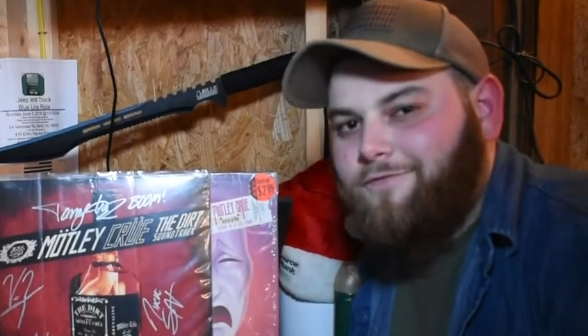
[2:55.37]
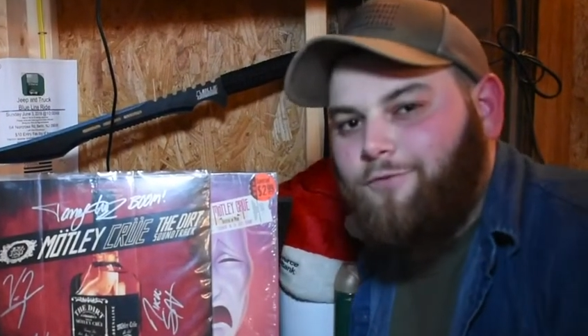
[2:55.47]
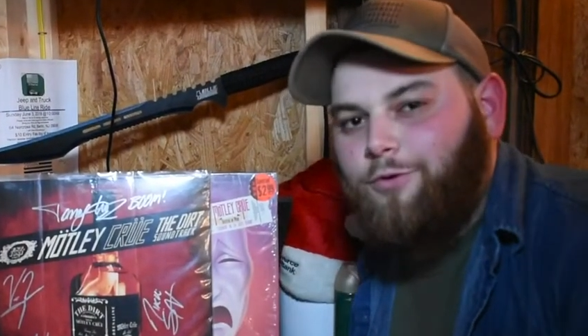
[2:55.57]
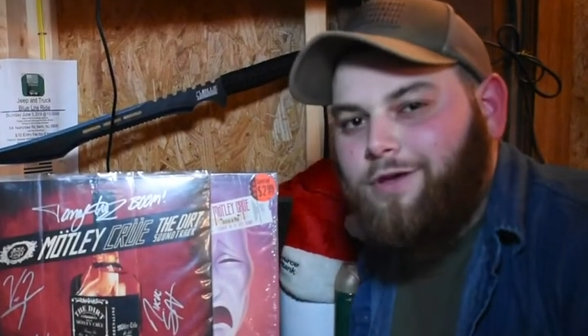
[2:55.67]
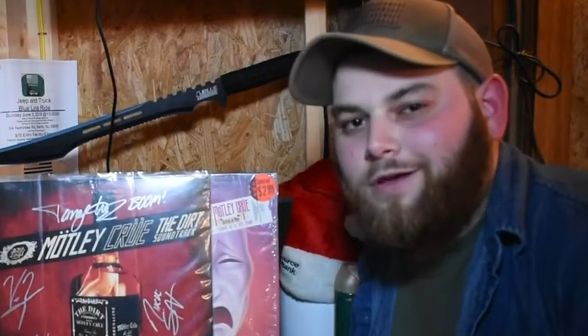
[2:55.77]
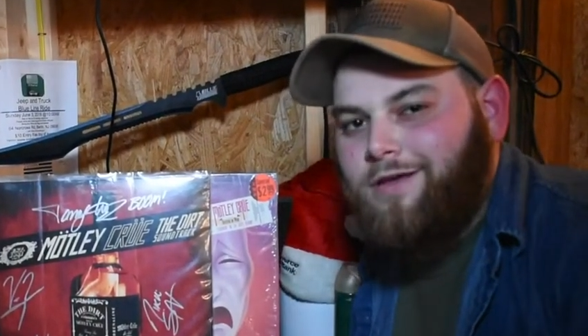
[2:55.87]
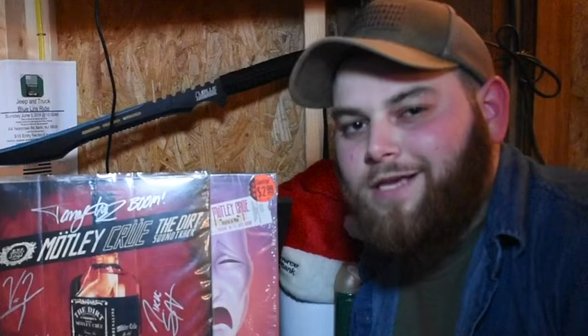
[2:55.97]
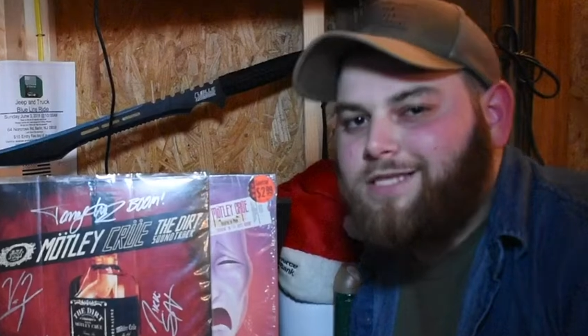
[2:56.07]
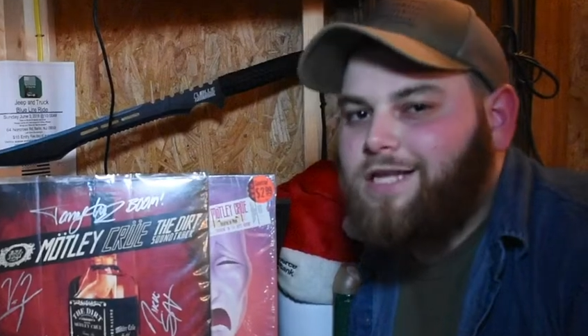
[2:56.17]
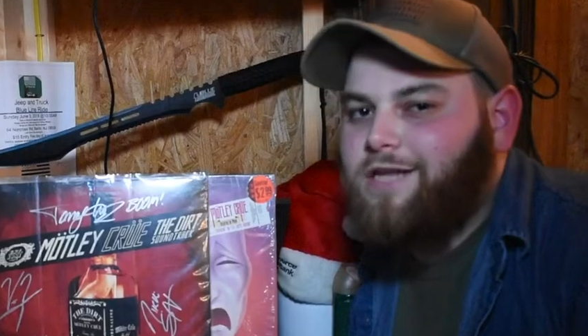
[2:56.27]
fool you.
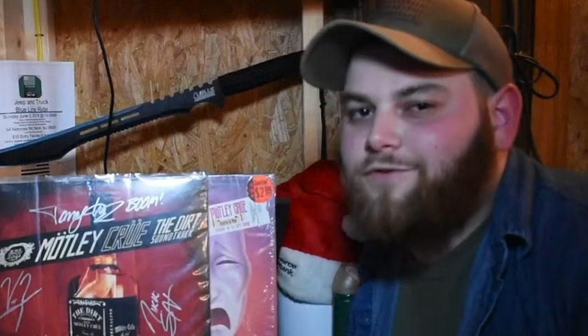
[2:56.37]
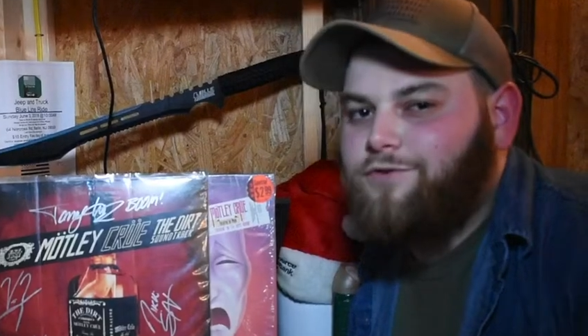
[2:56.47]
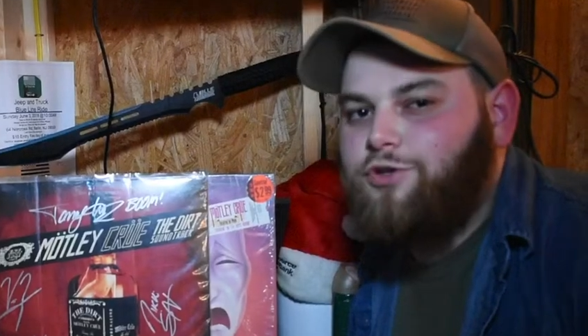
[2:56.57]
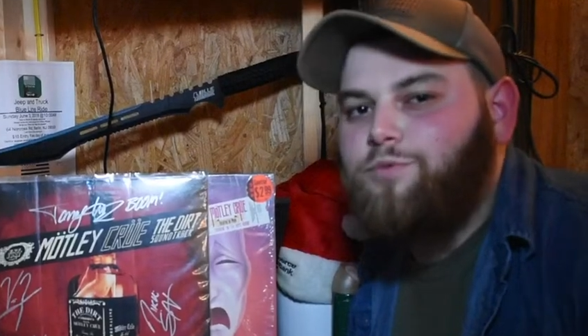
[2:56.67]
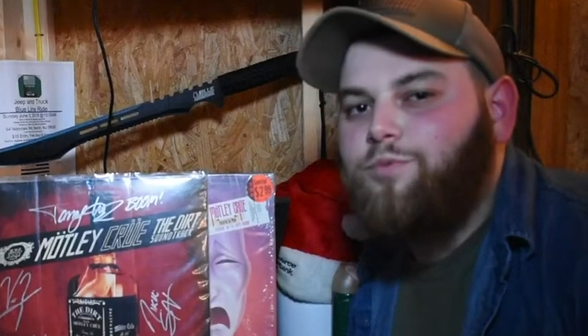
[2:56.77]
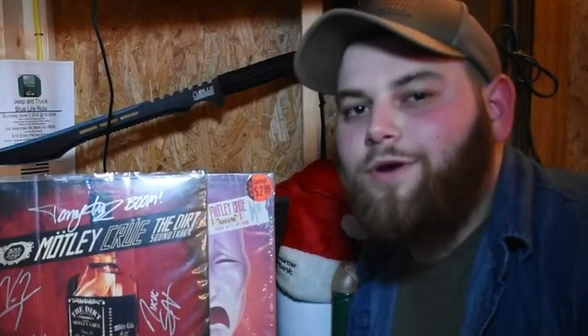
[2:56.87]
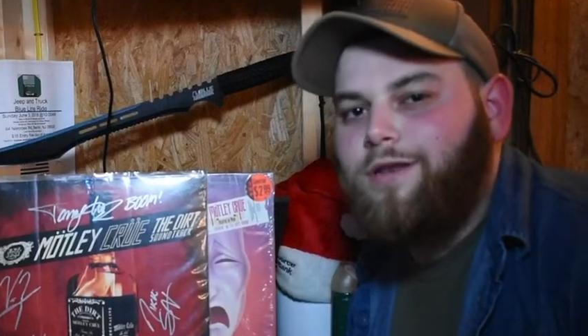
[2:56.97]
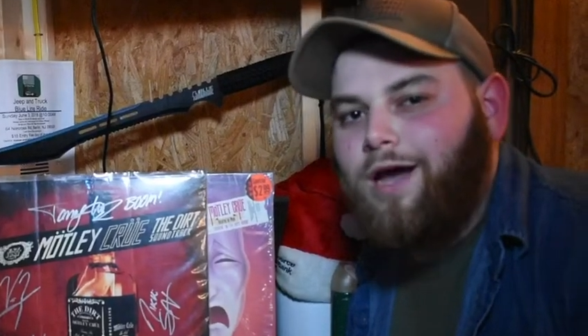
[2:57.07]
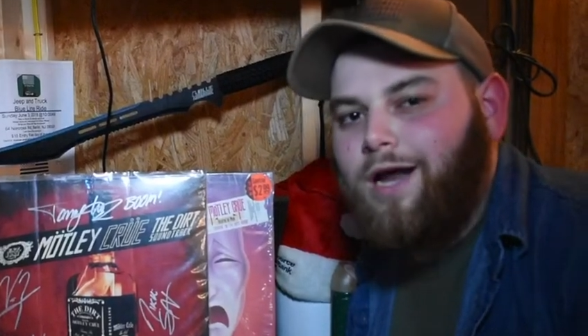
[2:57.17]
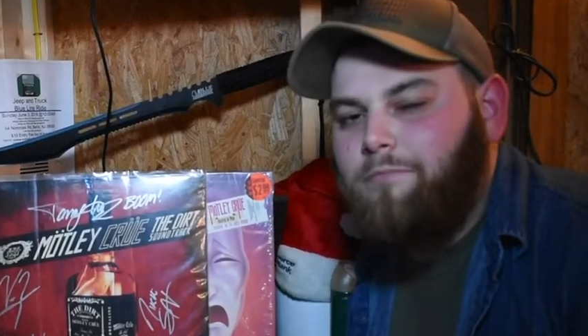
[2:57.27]
It stands for
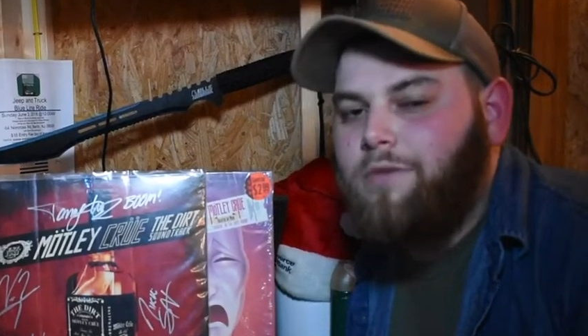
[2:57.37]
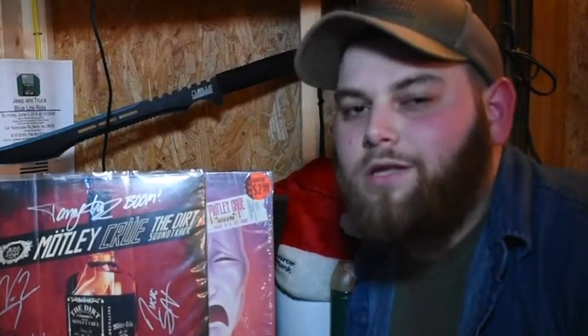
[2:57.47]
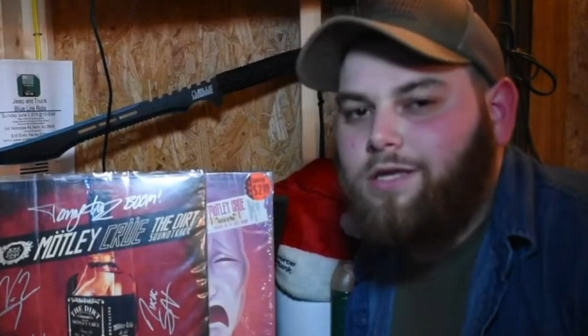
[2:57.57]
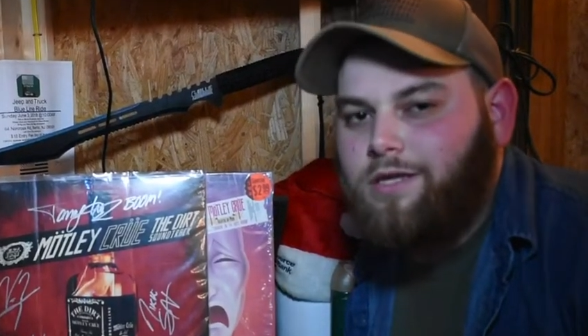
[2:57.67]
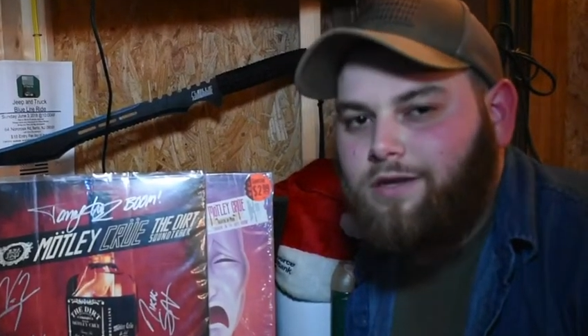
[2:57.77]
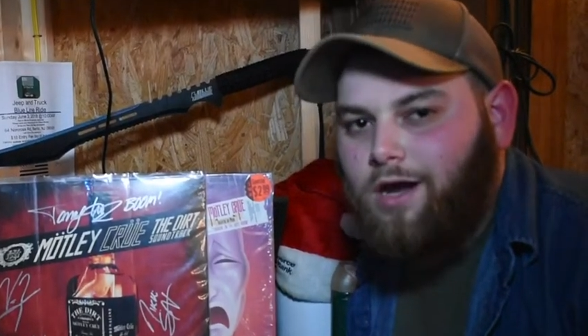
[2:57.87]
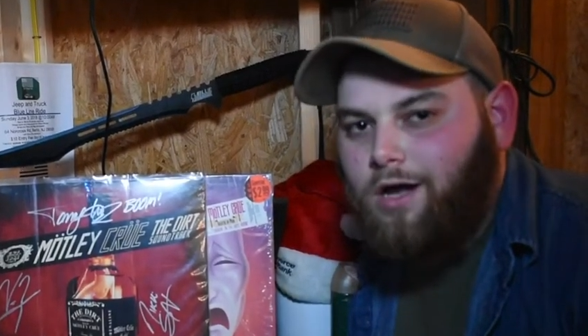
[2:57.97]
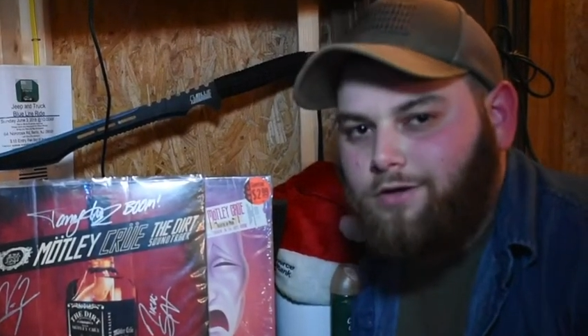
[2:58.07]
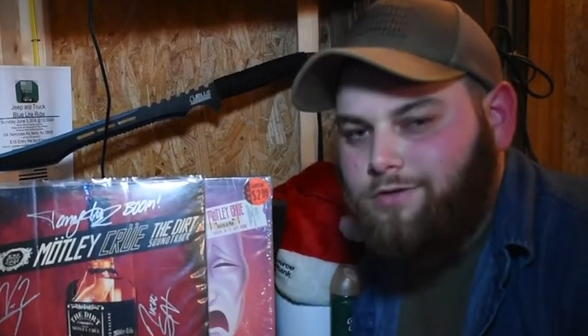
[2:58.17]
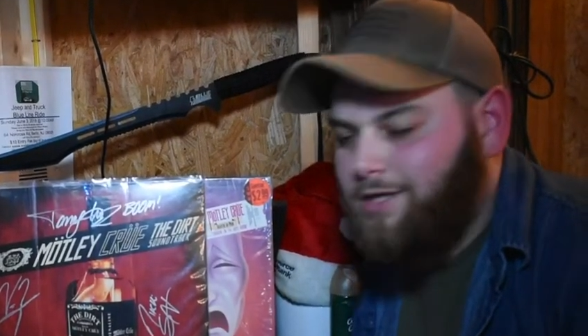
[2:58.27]
$2.9 million.